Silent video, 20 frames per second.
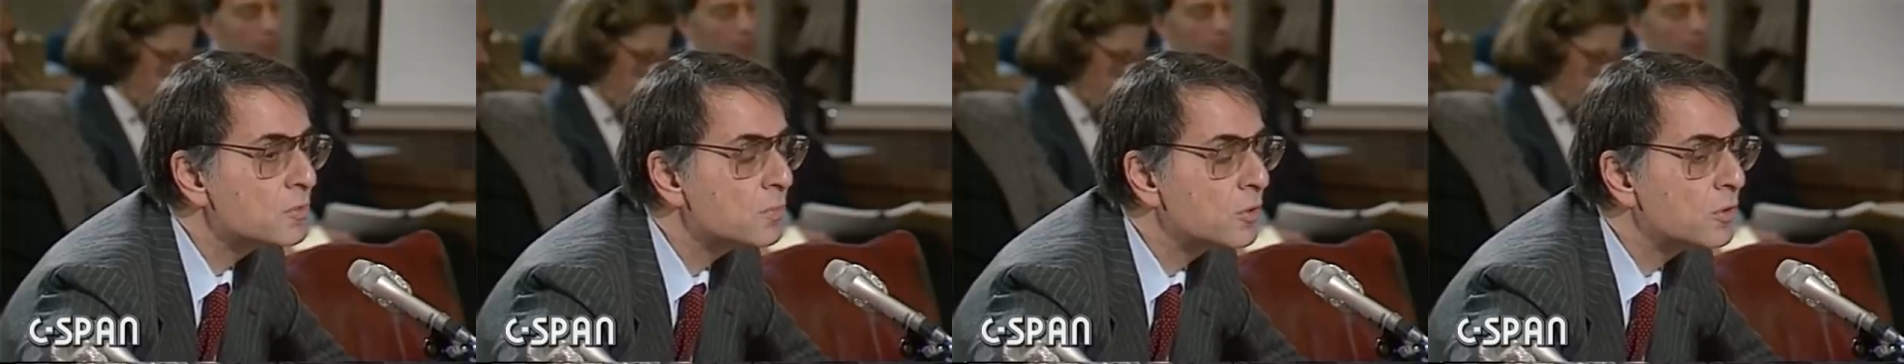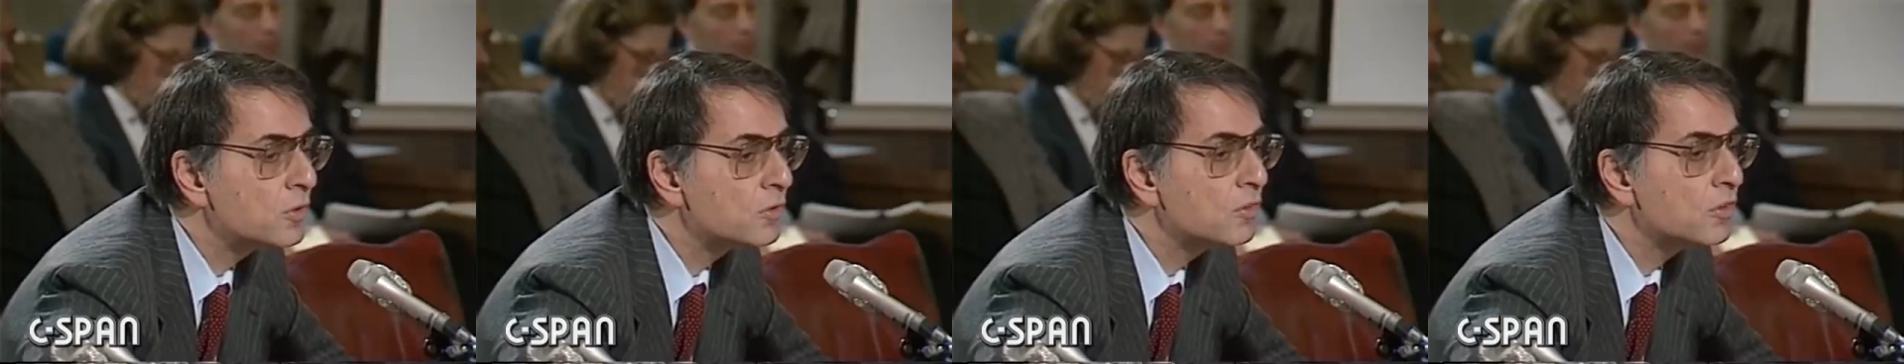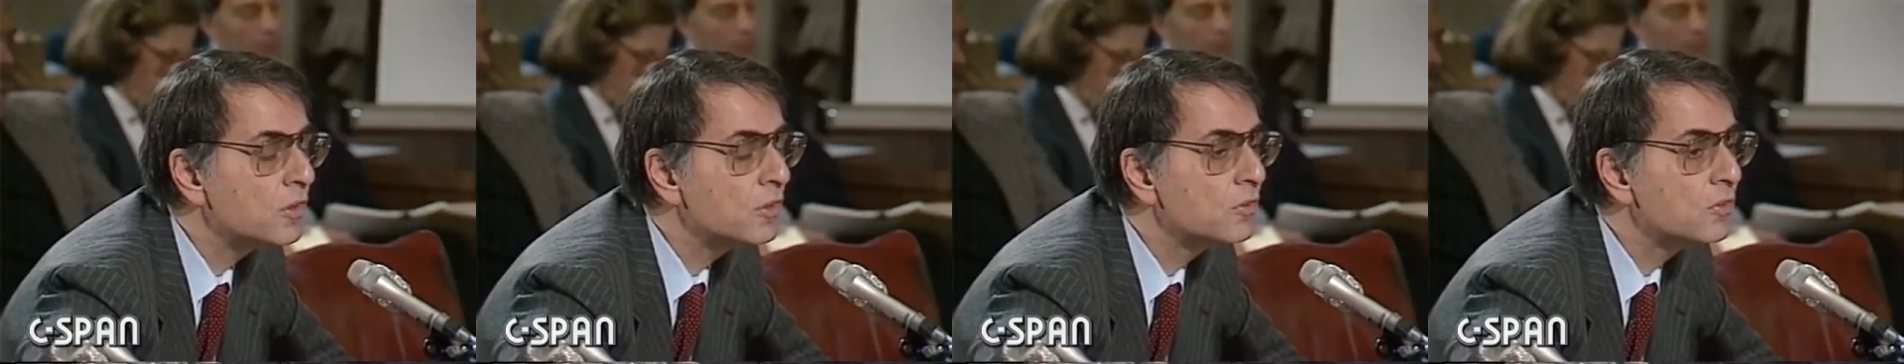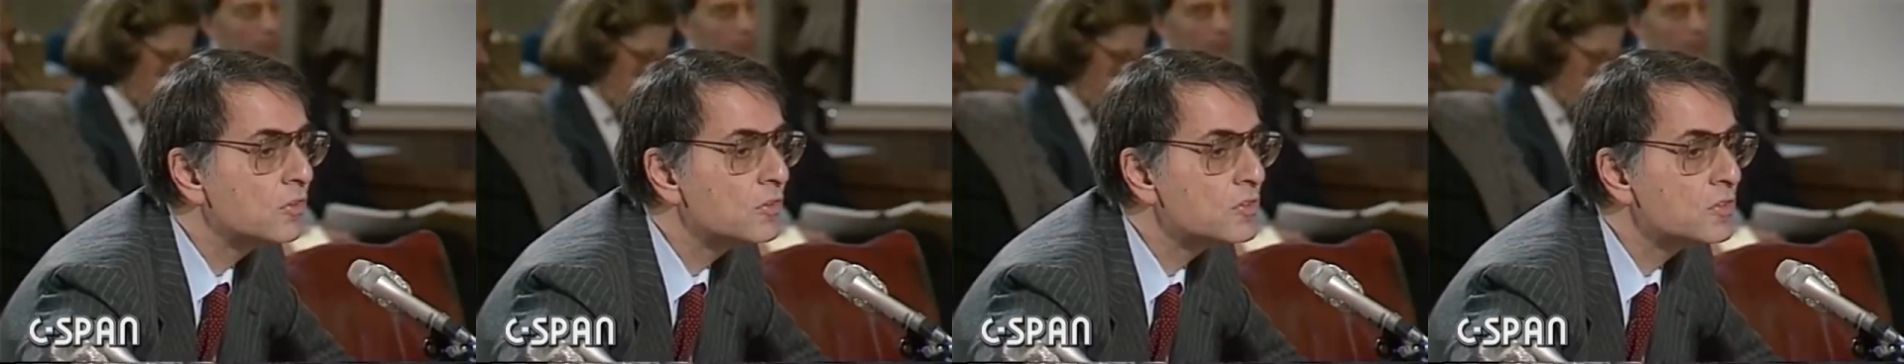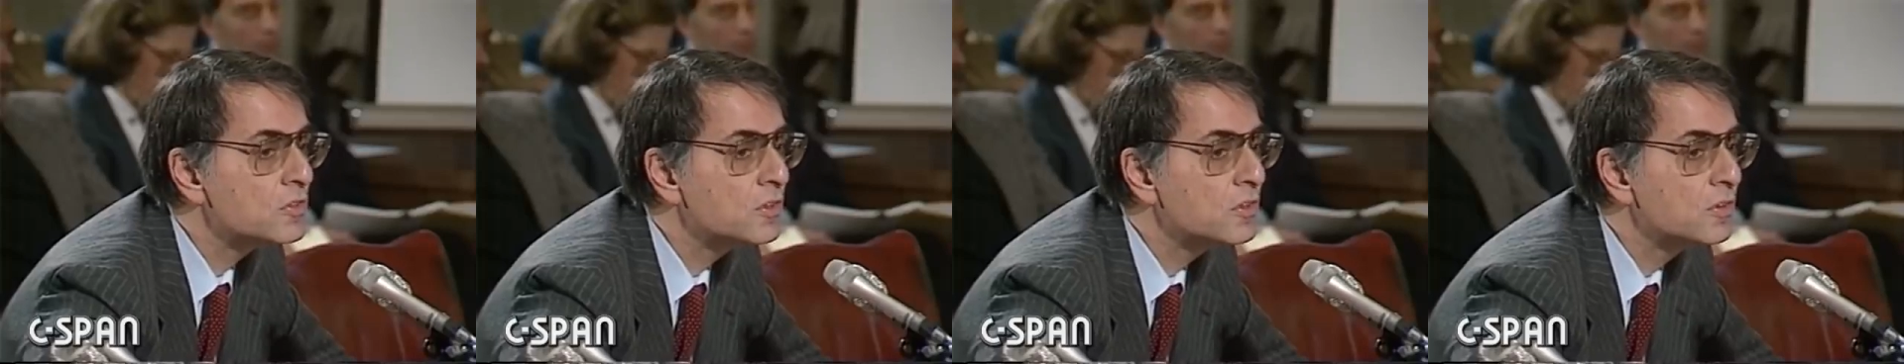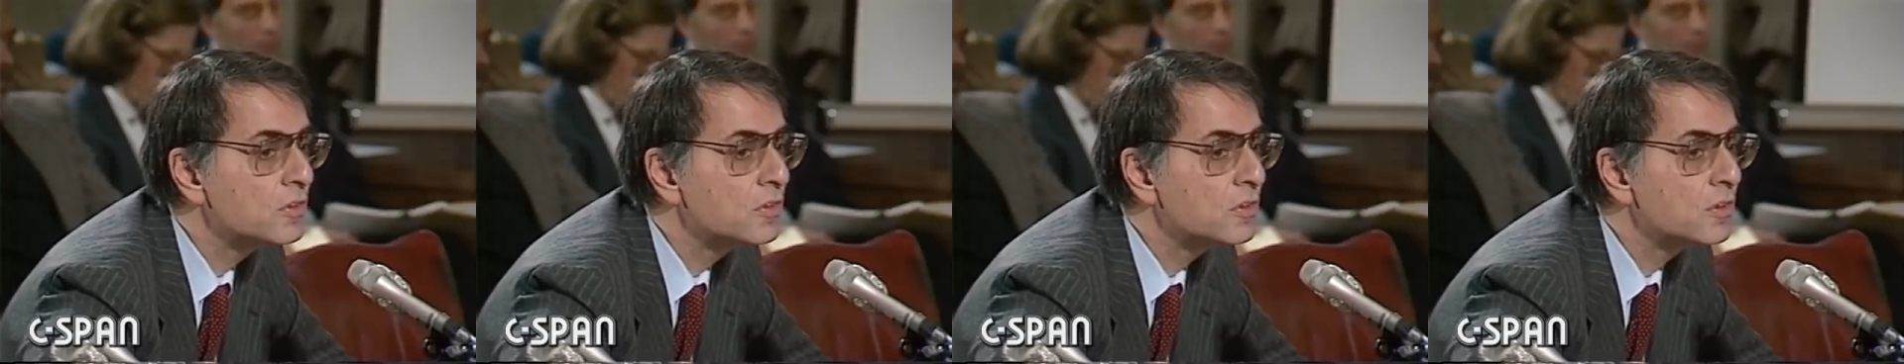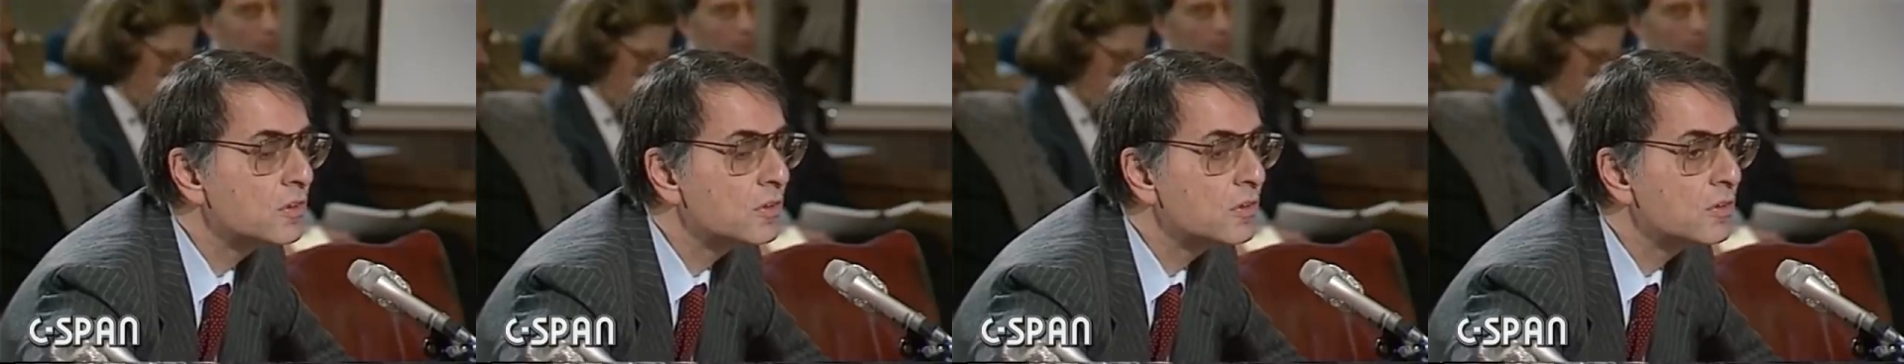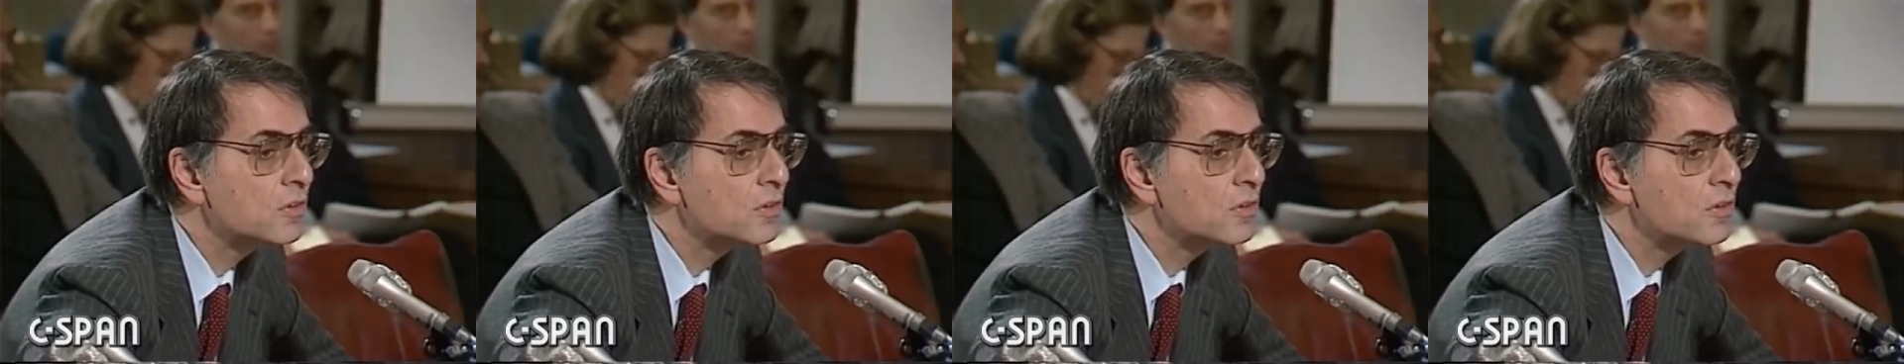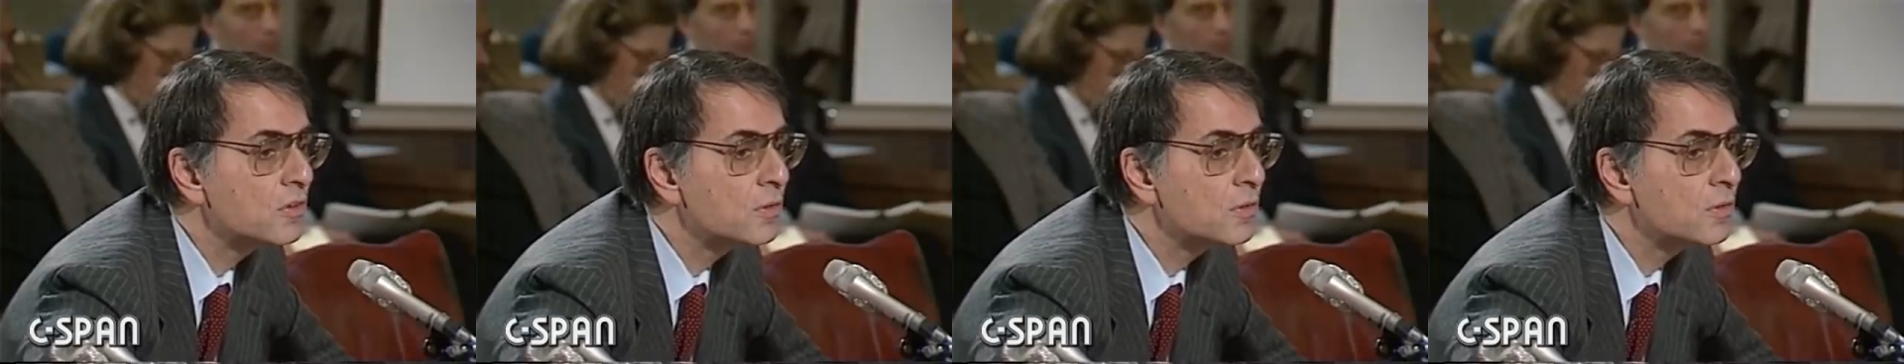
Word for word: small changes in uh,